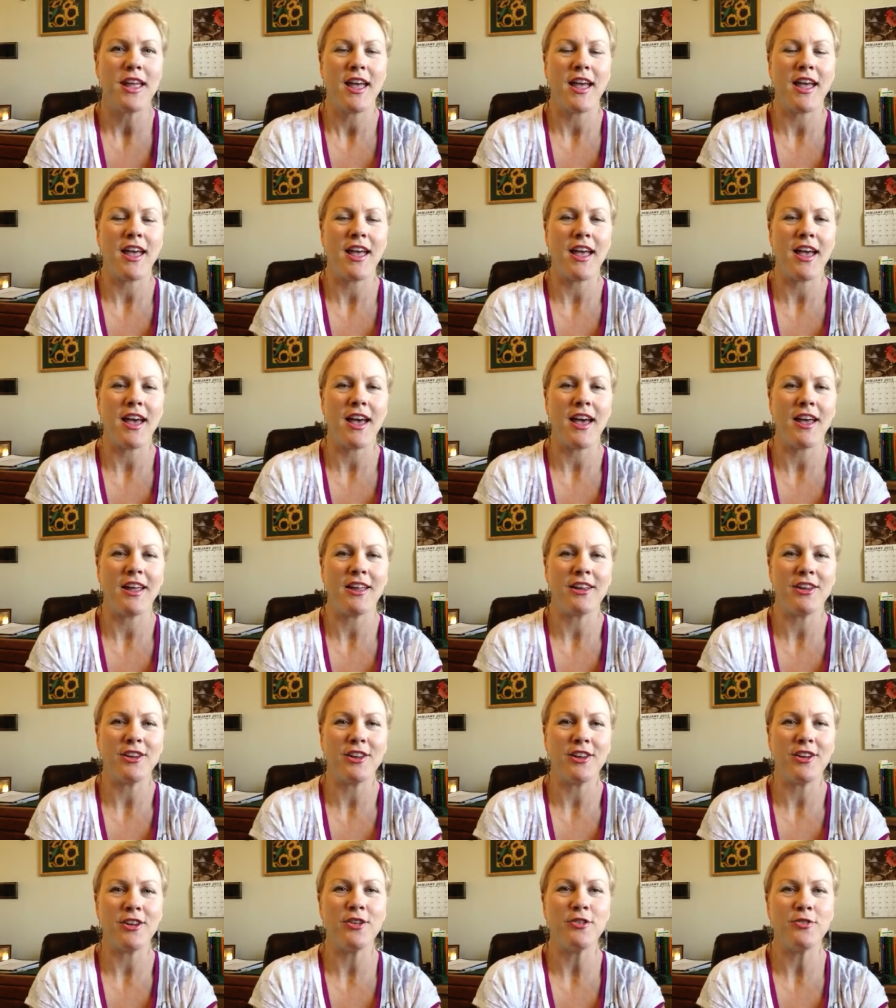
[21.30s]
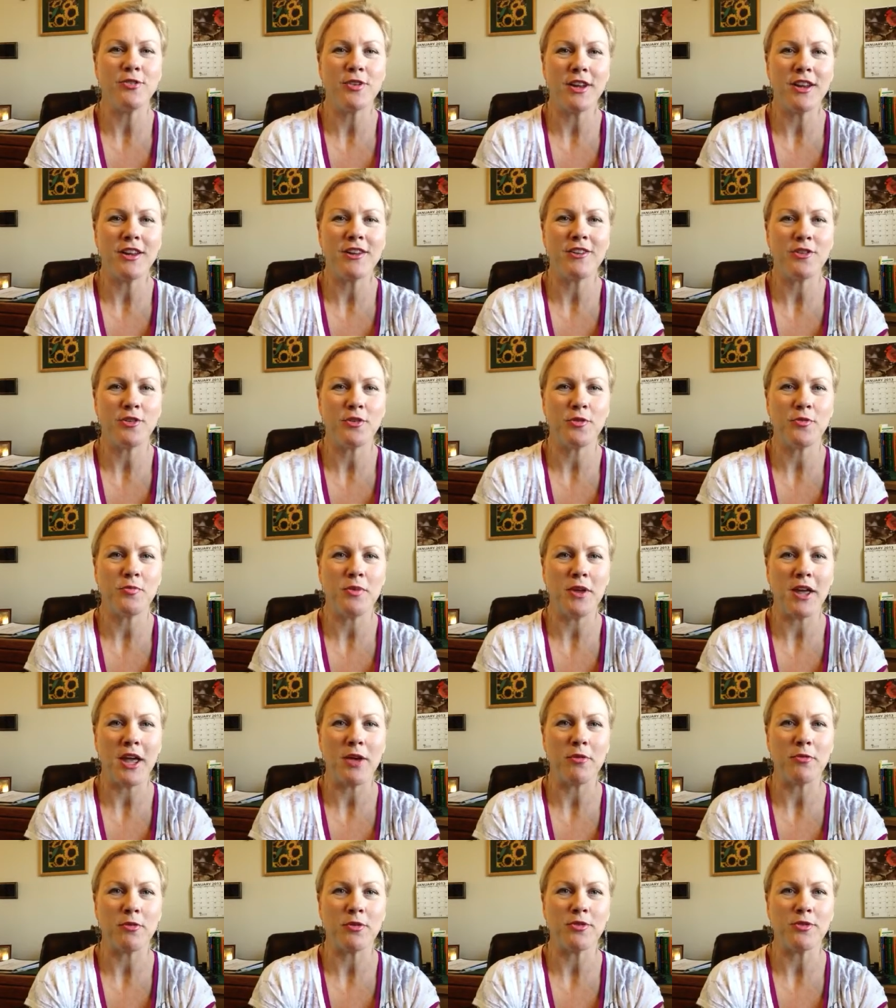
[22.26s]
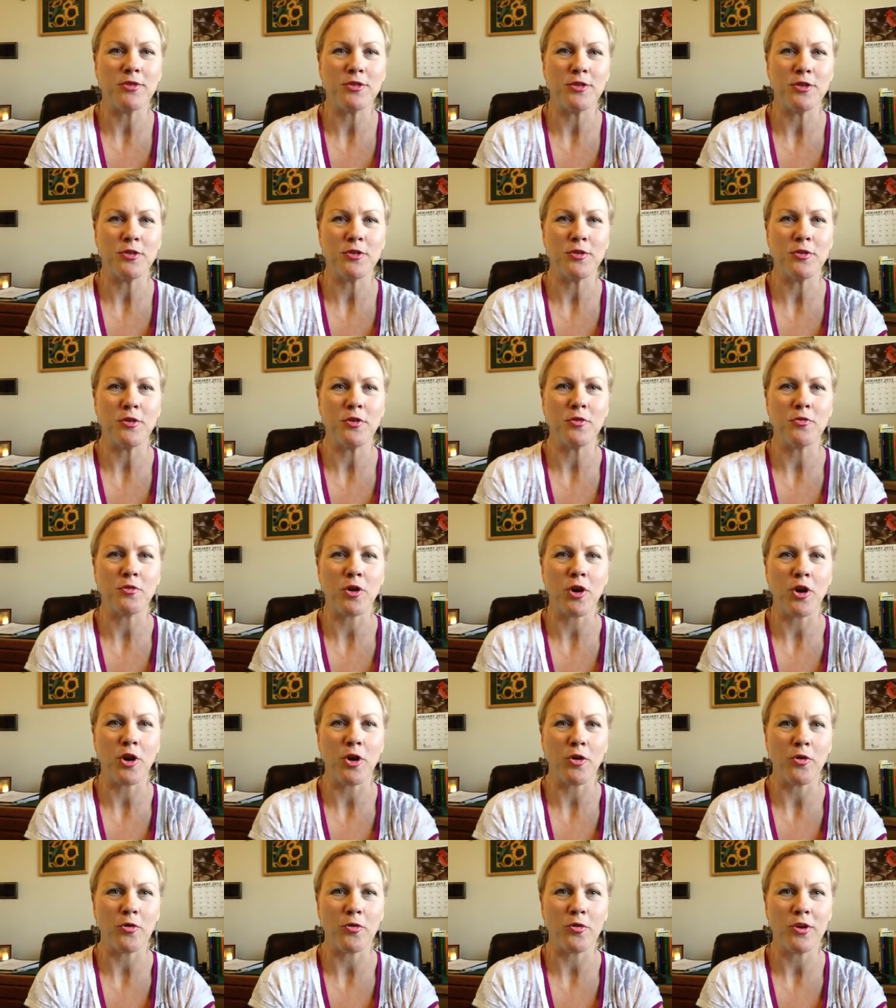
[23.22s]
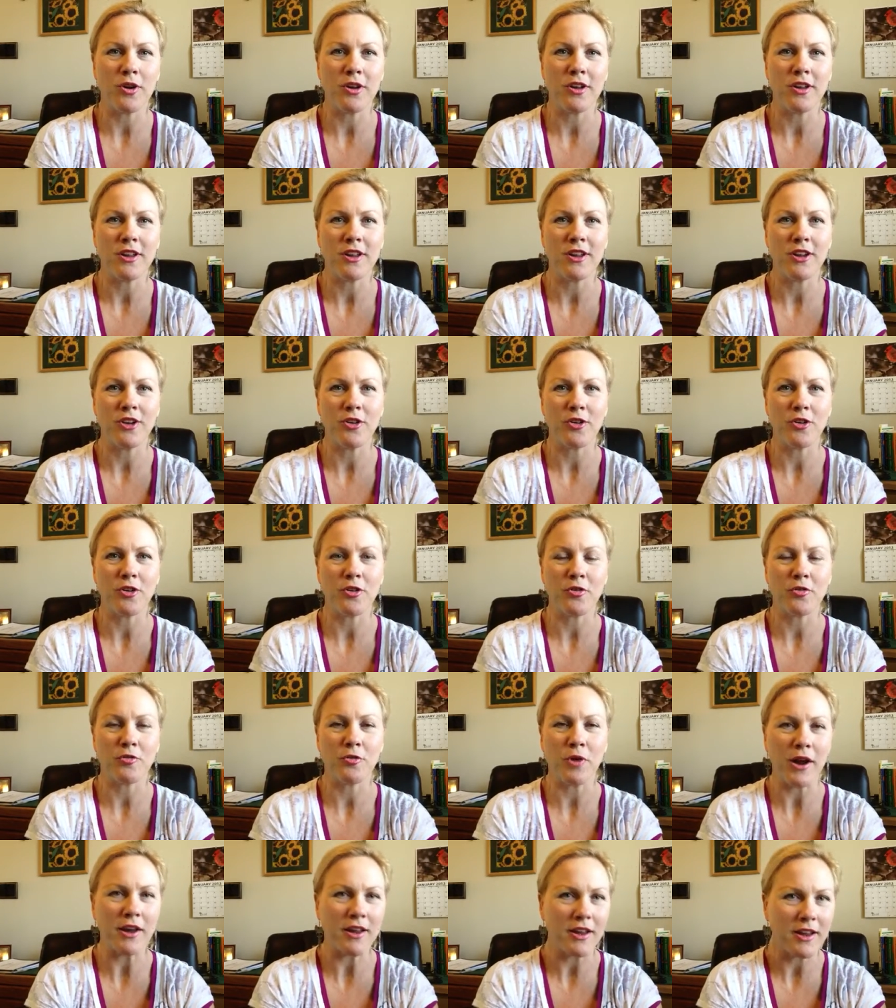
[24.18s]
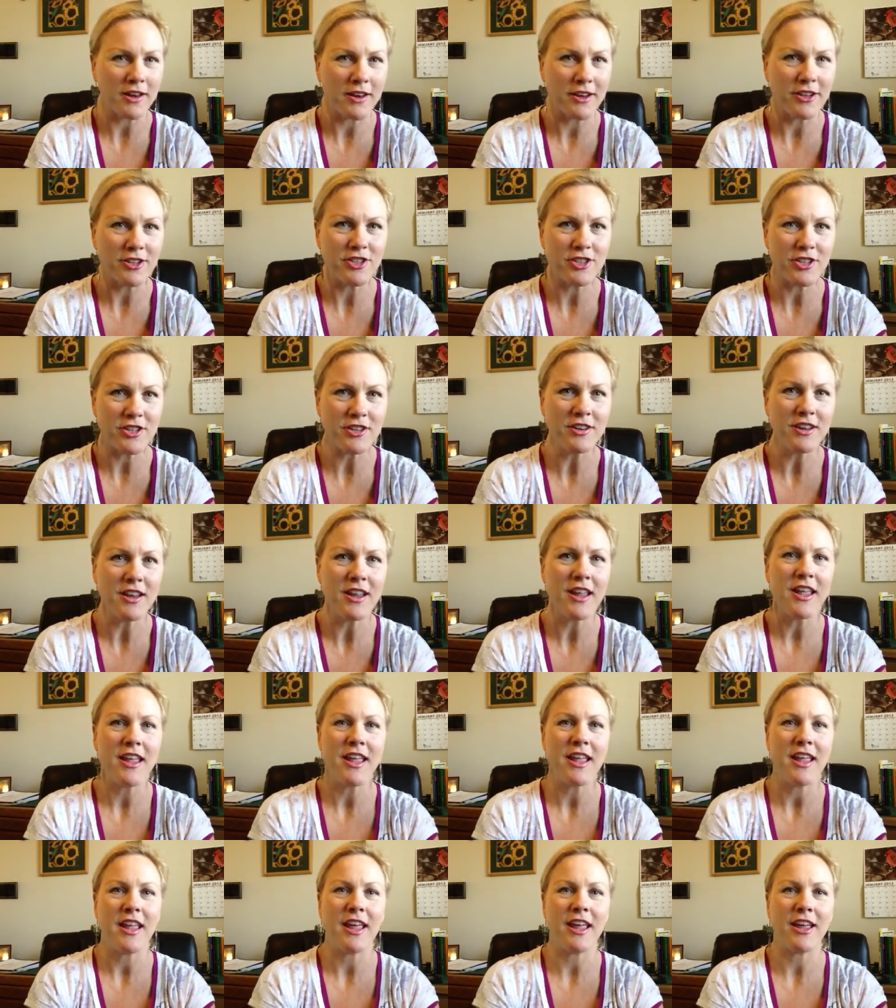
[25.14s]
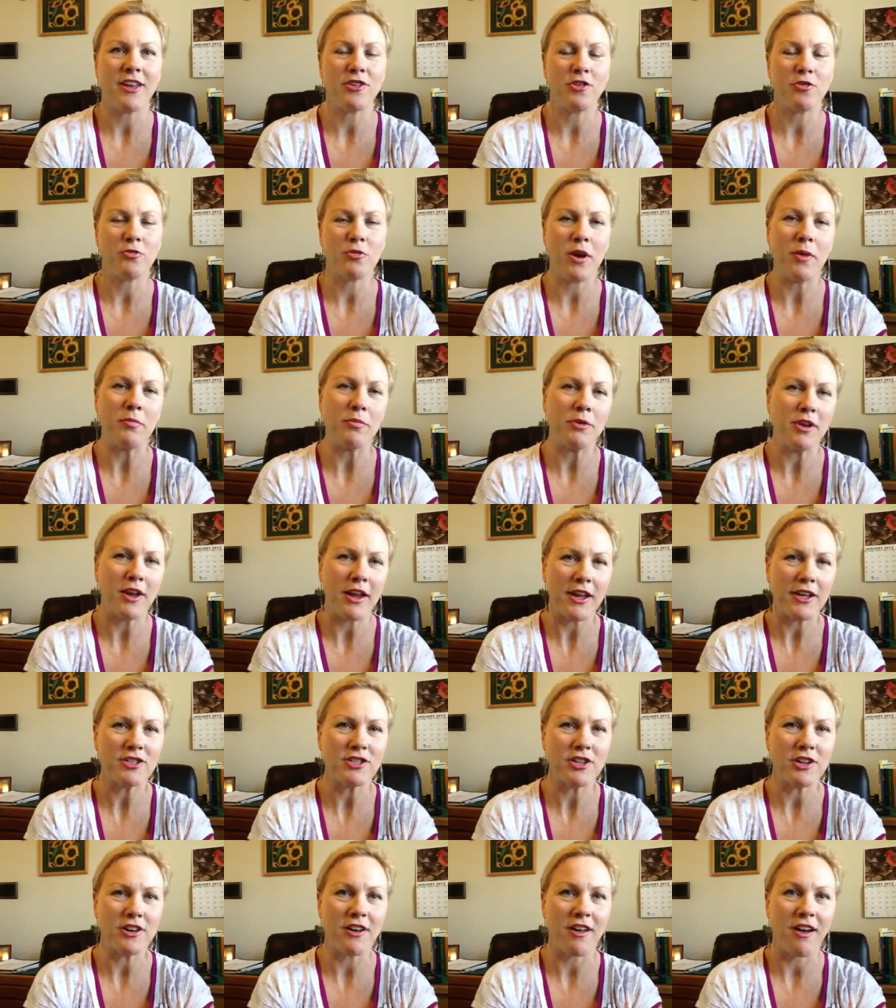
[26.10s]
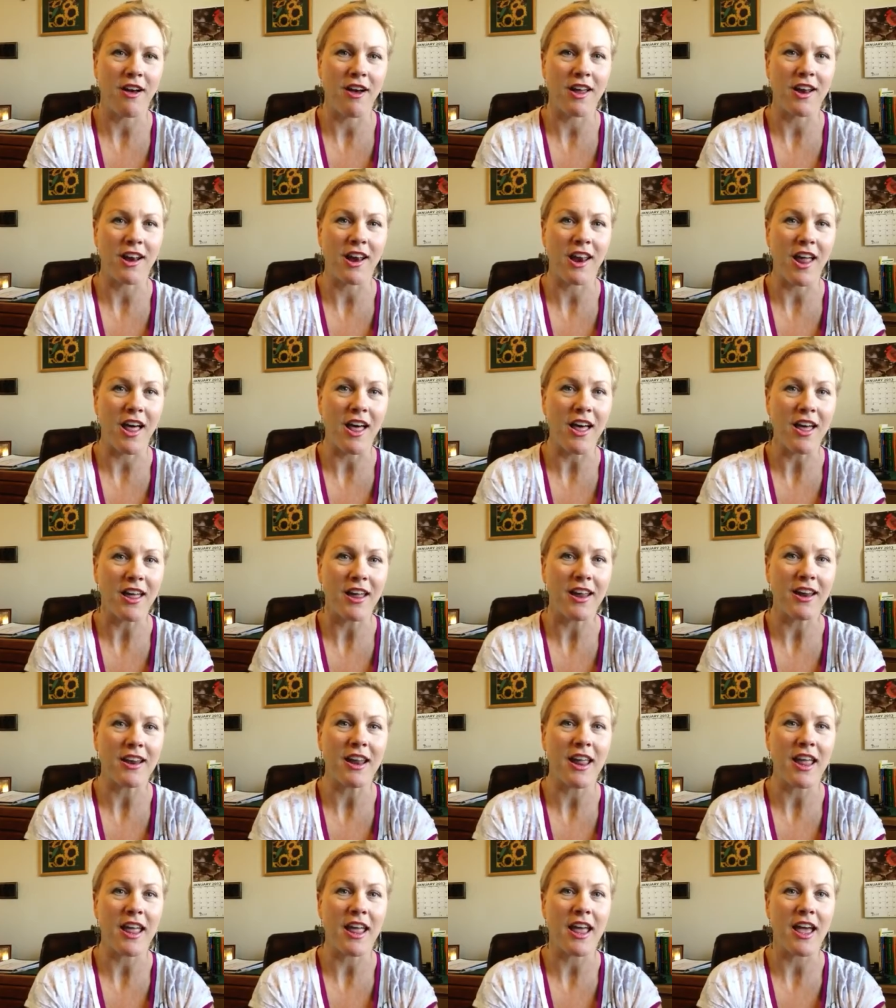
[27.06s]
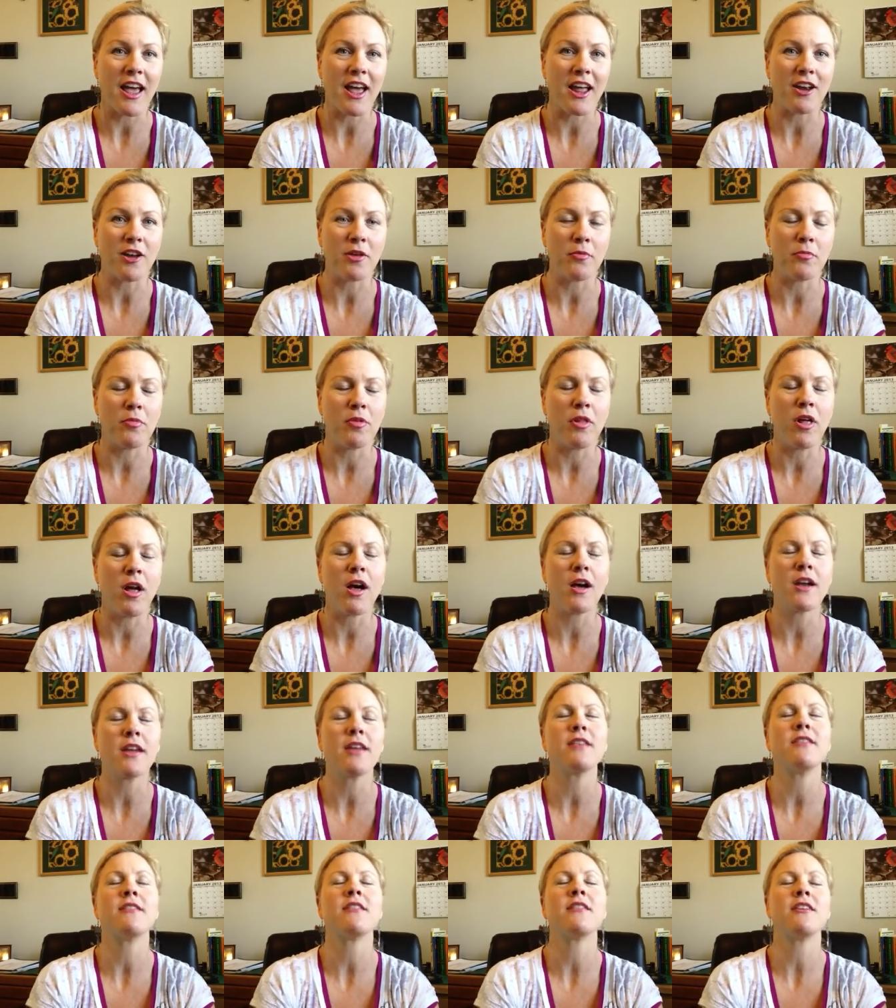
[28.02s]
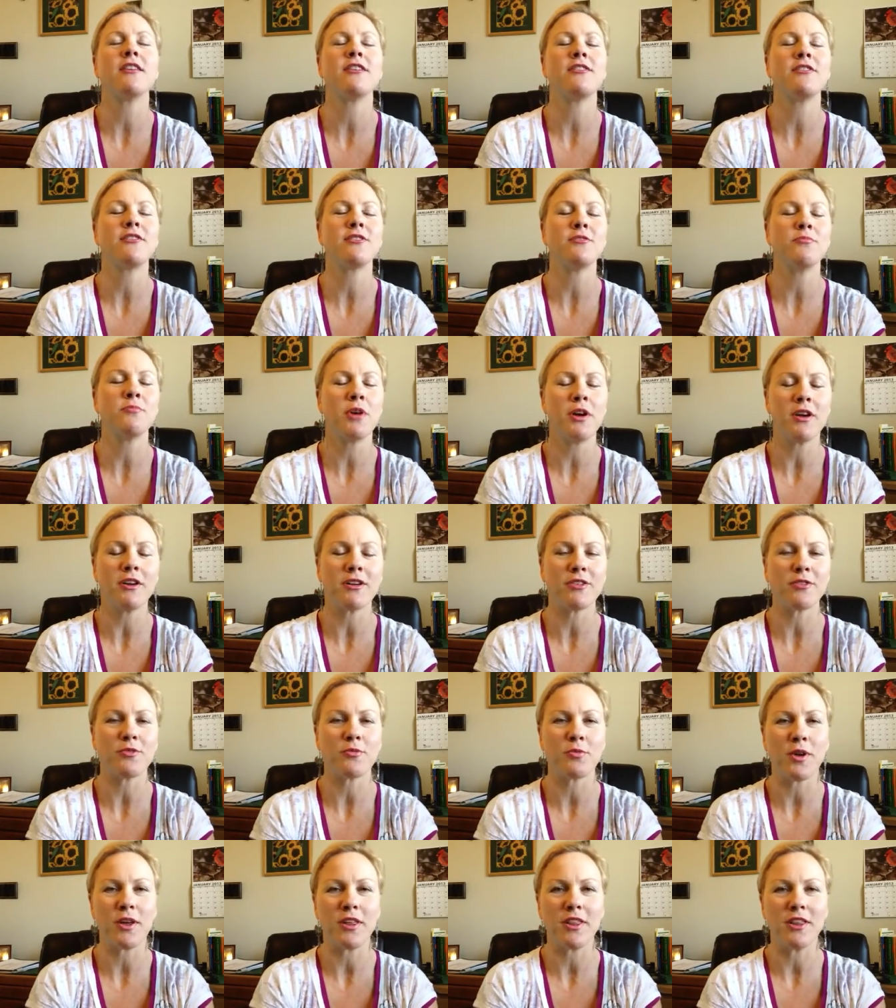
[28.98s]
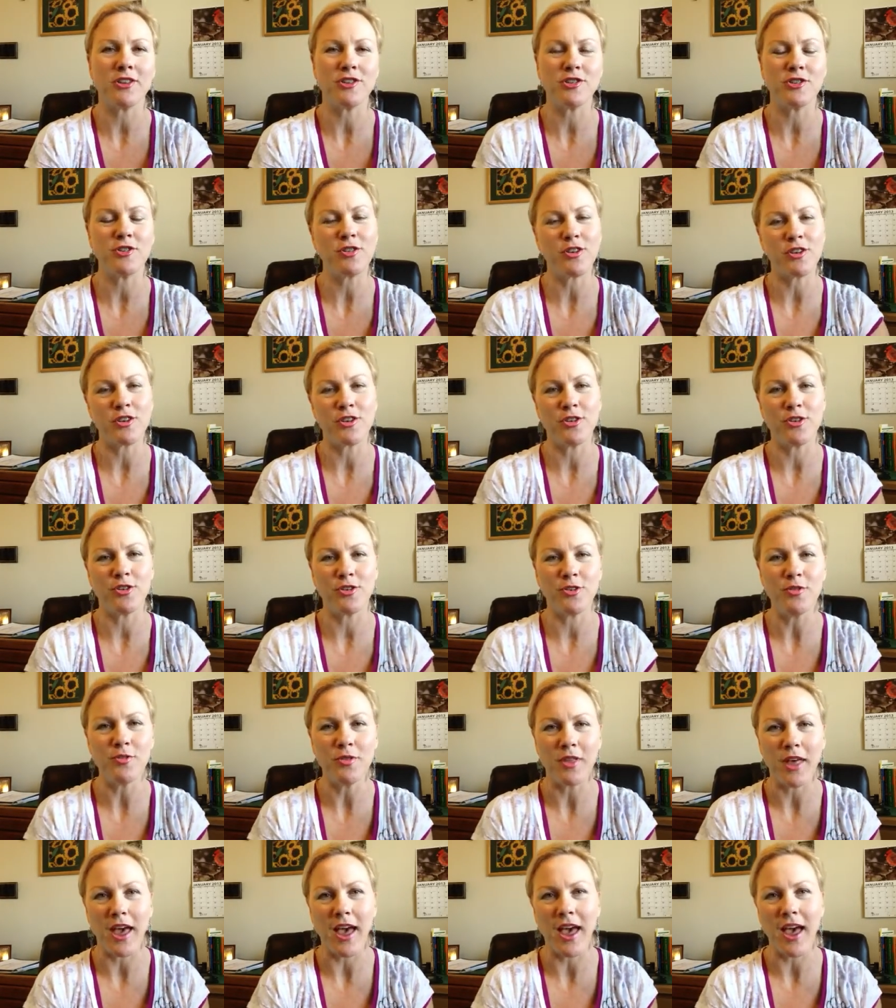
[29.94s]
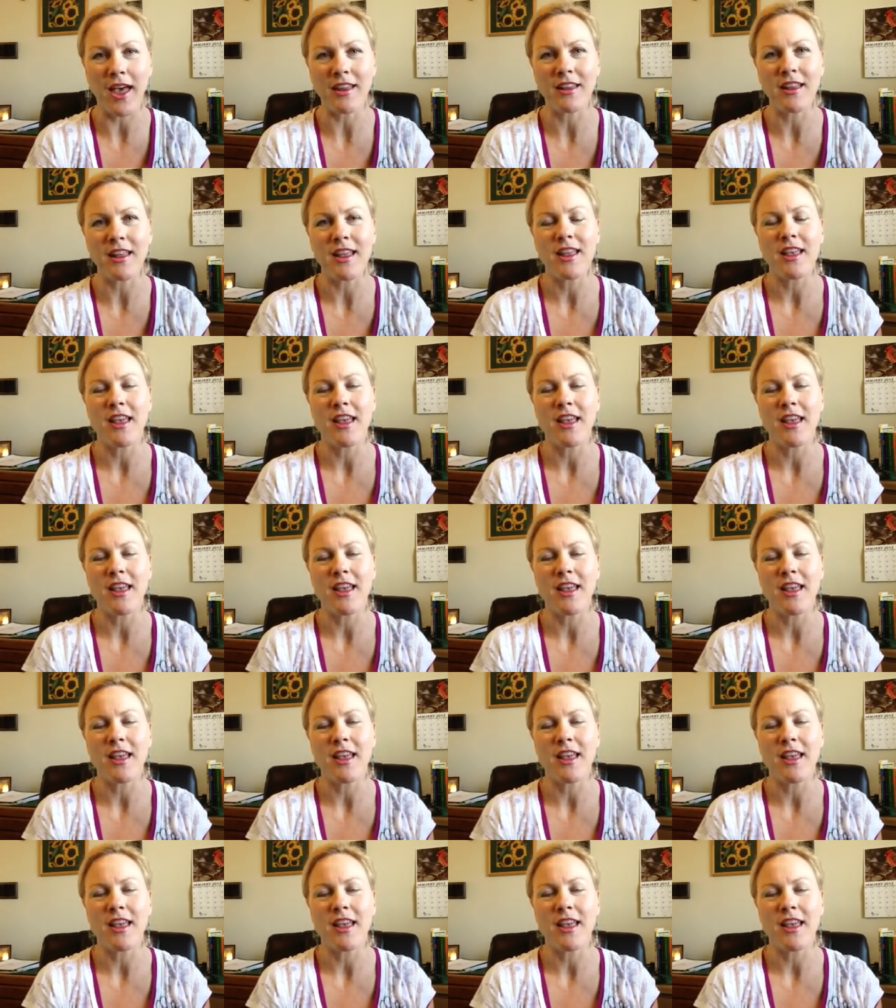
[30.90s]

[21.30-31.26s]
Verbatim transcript: you need to be able to grow your recognition and your reputation online, and a blog is the smartest way that you can do that.